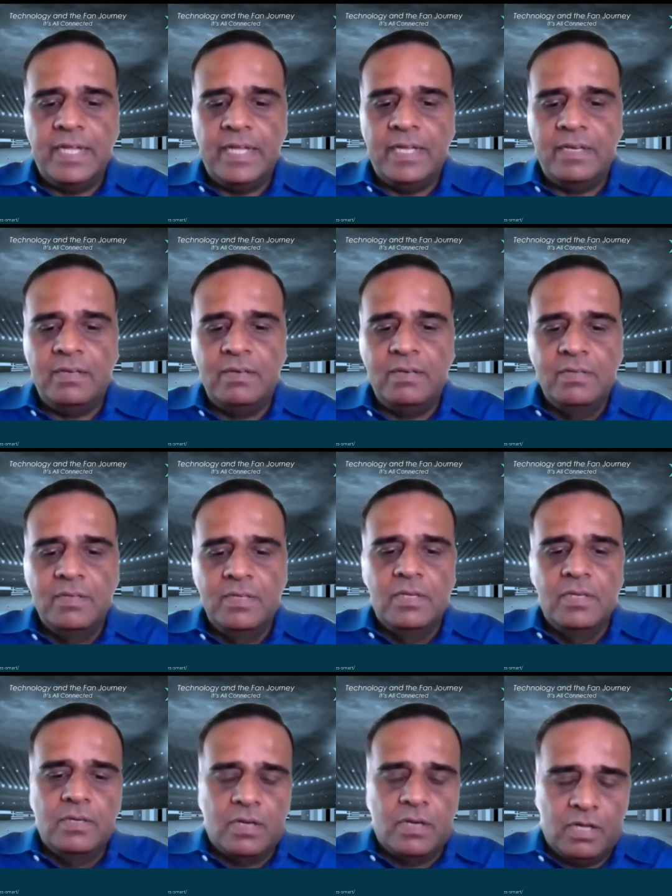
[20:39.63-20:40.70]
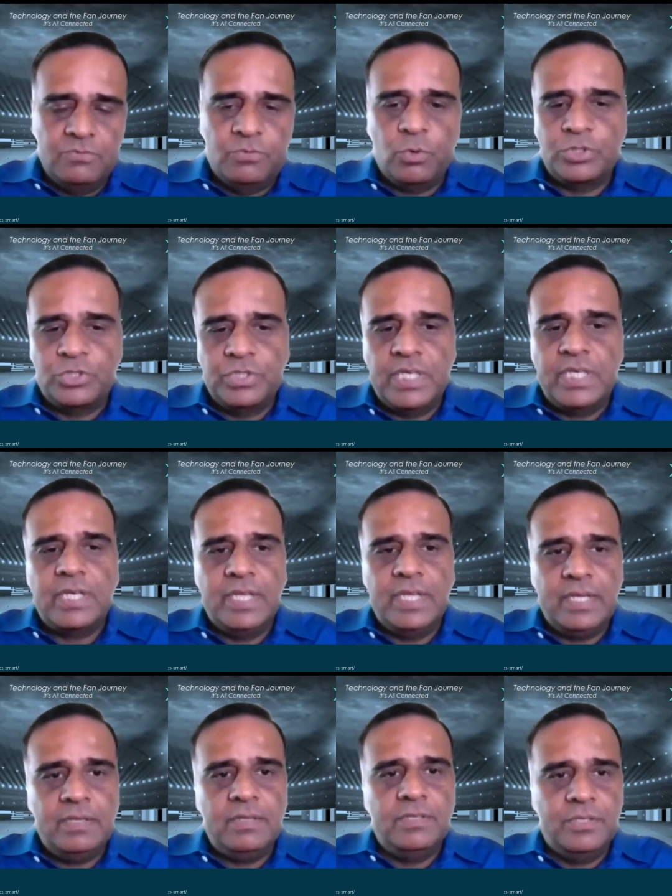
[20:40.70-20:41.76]
And
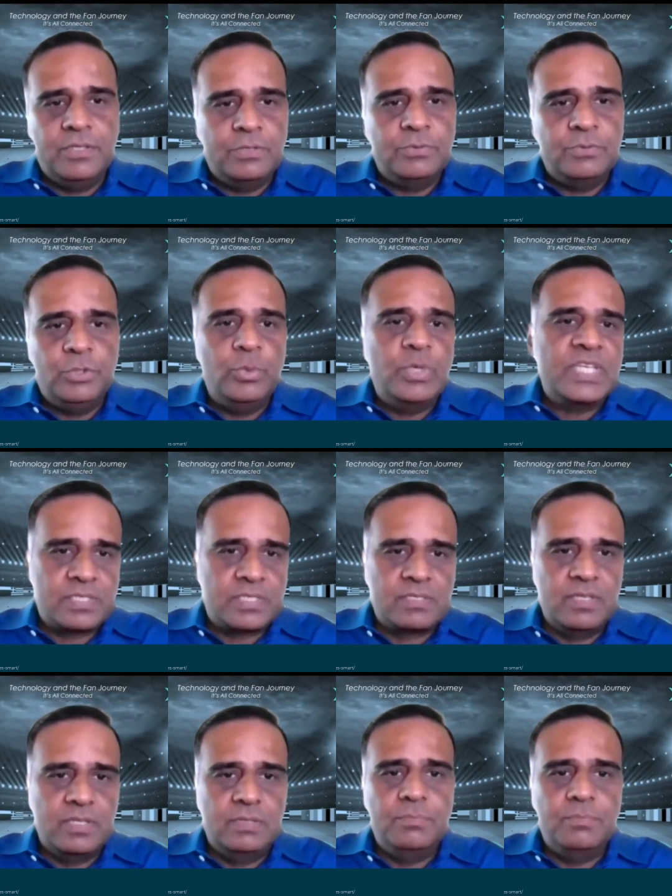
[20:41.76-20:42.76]
unfortunately, you know, US